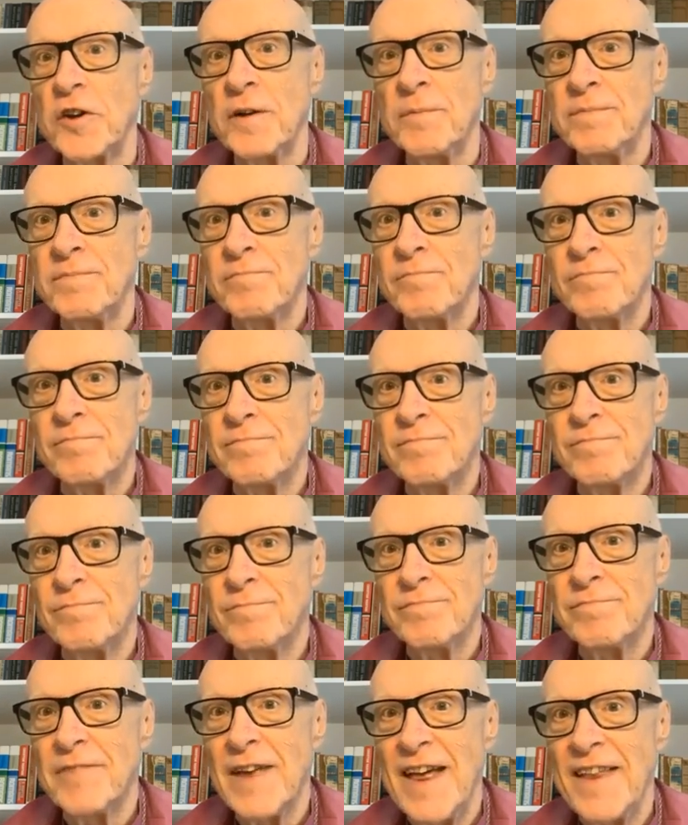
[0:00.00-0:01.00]
us God
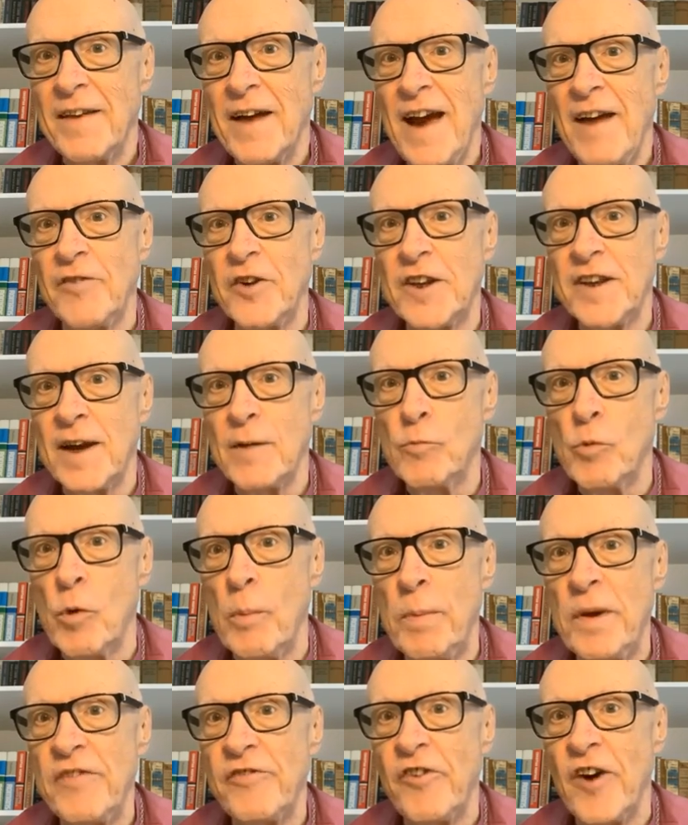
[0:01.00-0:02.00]
and
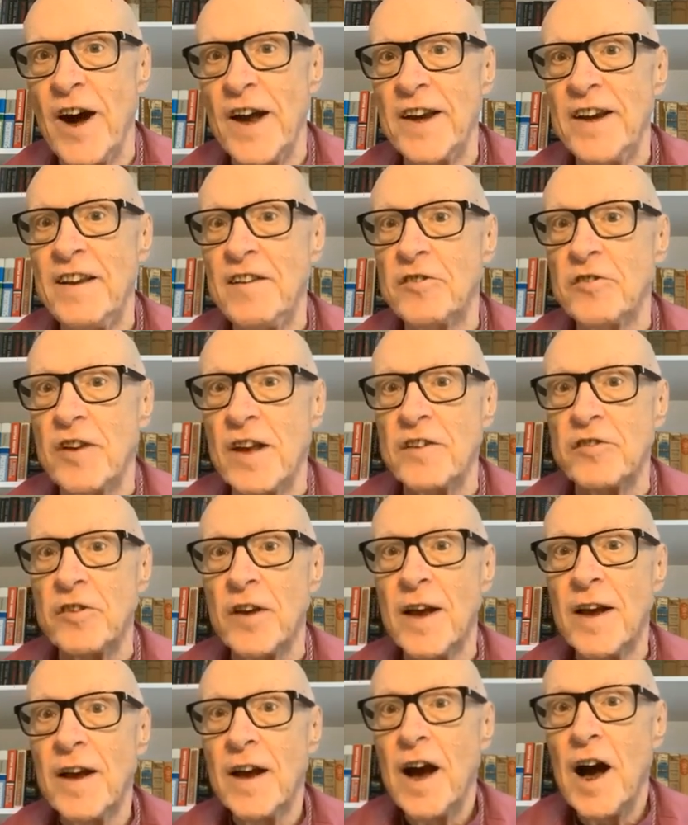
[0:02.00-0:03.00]
everything will be fine.
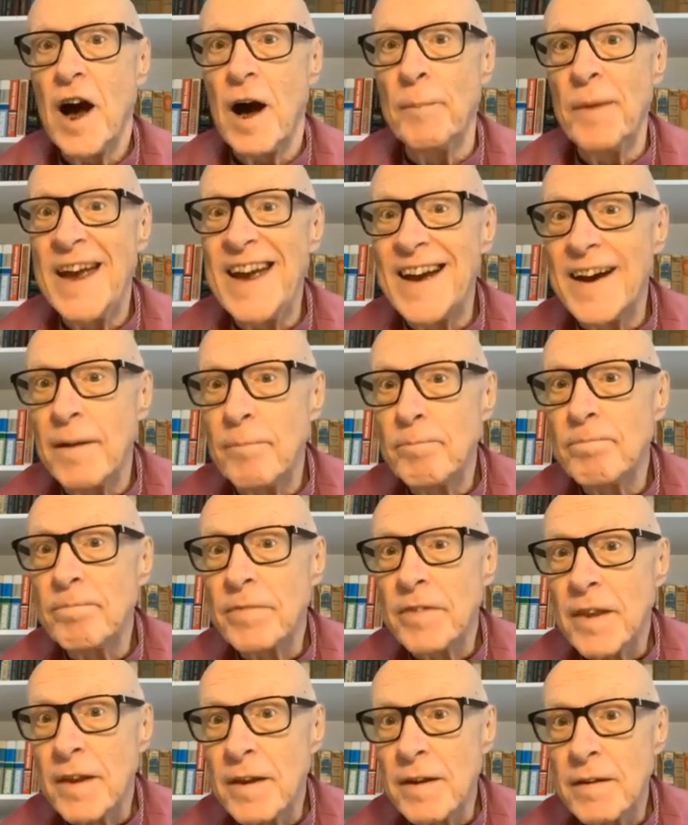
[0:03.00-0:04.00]
He says, I'm
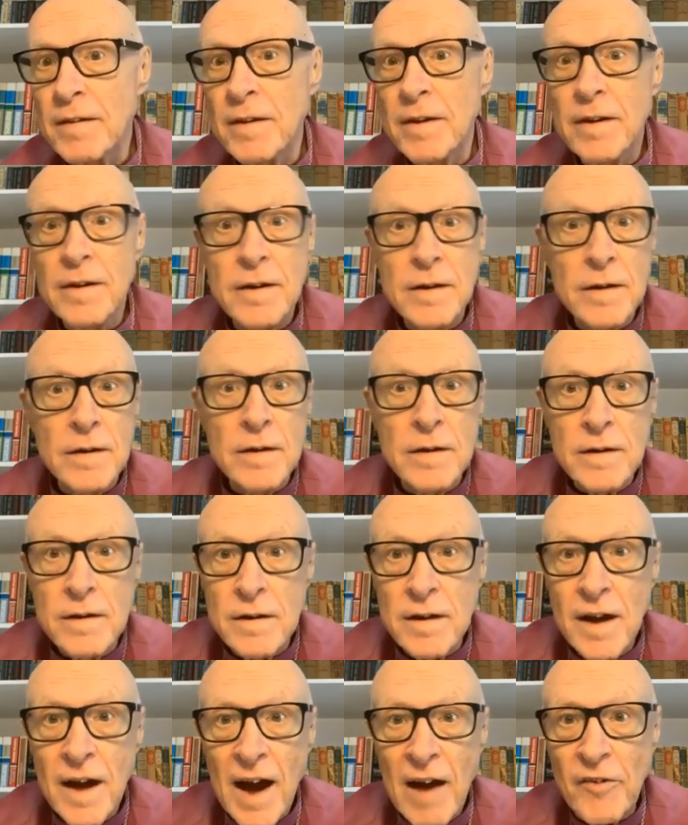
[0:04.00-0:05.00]
here.
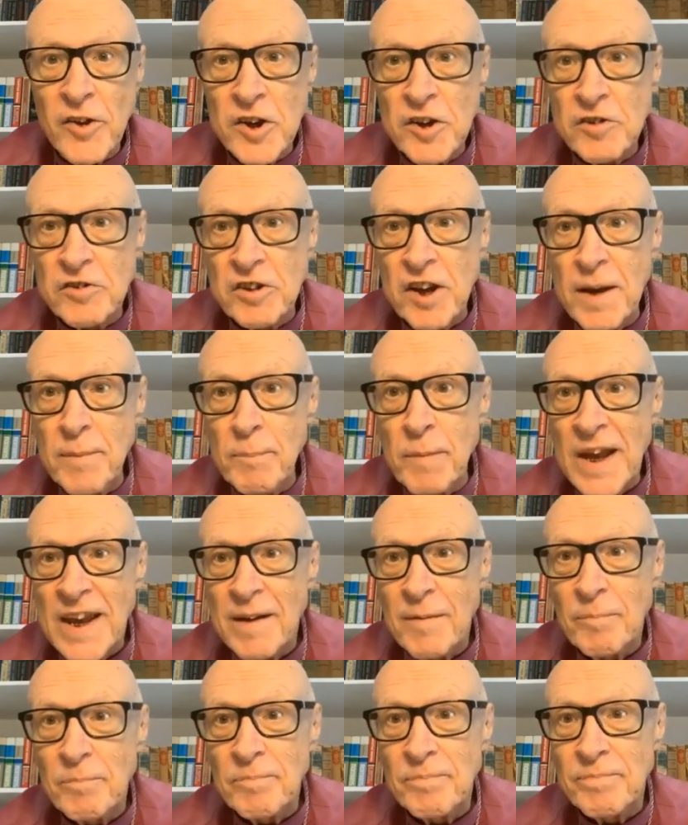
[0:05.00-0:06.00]
Haven't you
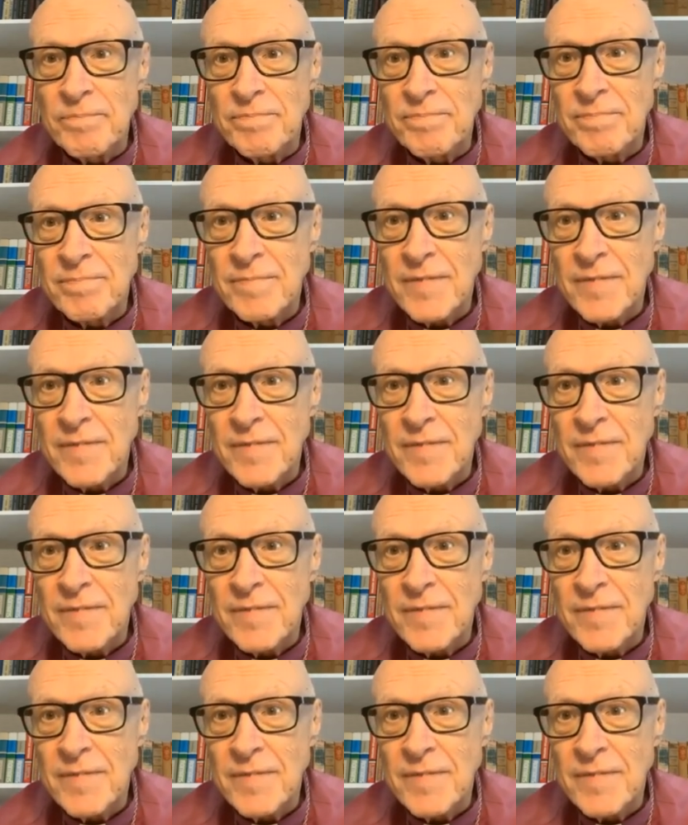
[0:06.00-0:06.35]
seen me?